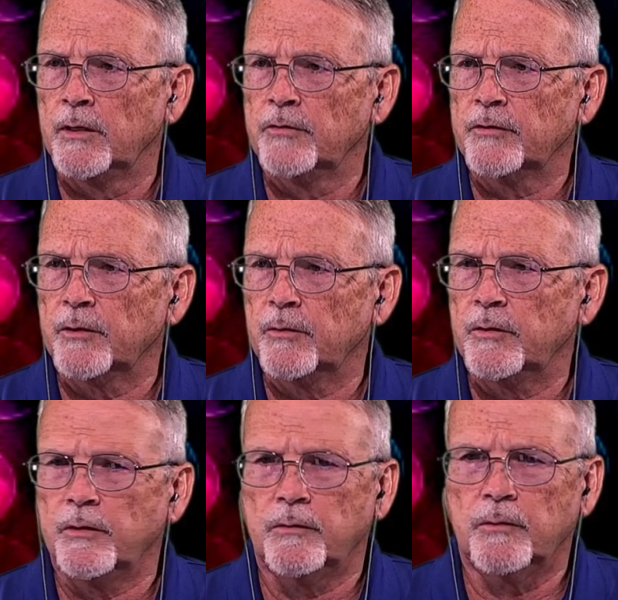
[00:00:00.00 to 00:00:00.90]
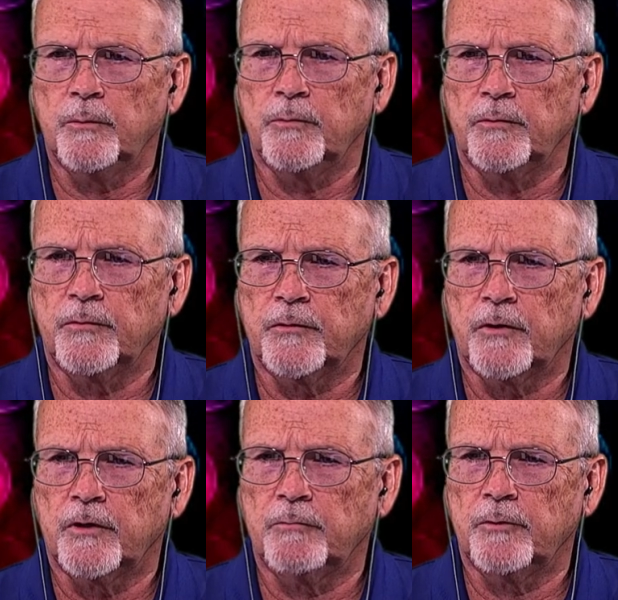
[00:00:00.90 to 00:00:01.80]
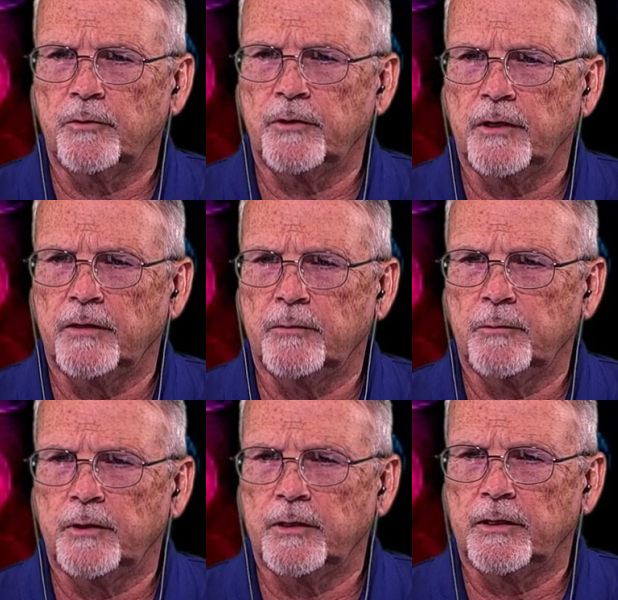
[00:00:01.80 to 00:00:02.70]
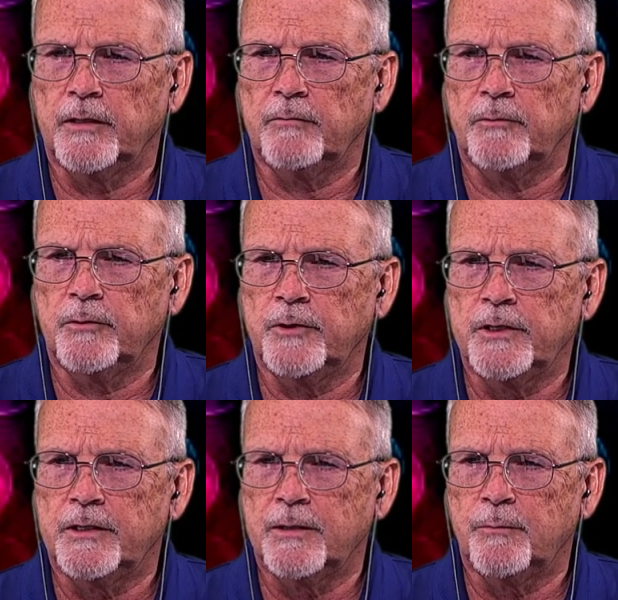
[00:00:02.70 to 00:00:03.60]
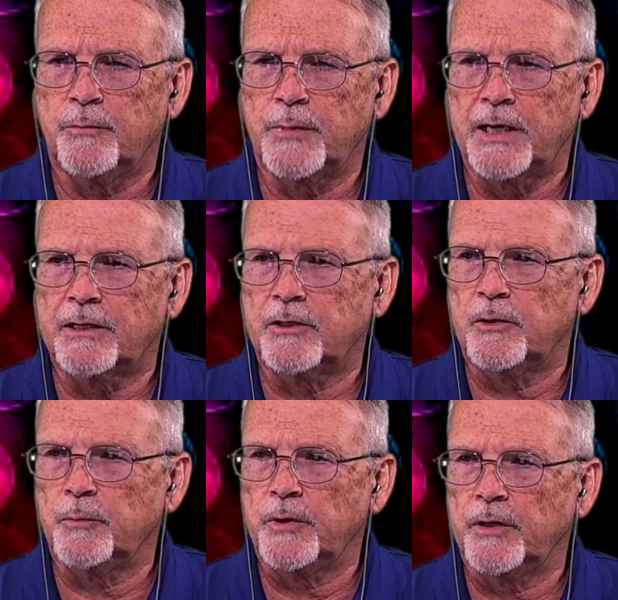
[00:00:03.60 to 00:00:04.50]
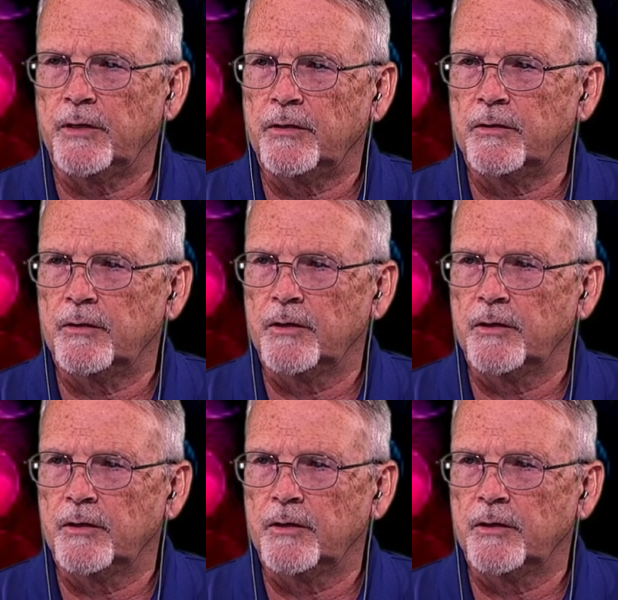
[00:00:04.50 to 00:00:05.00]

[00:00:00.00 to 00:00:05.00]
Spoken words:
So he, sorry, Rooney got in the way again. Rooney, get back in your pen.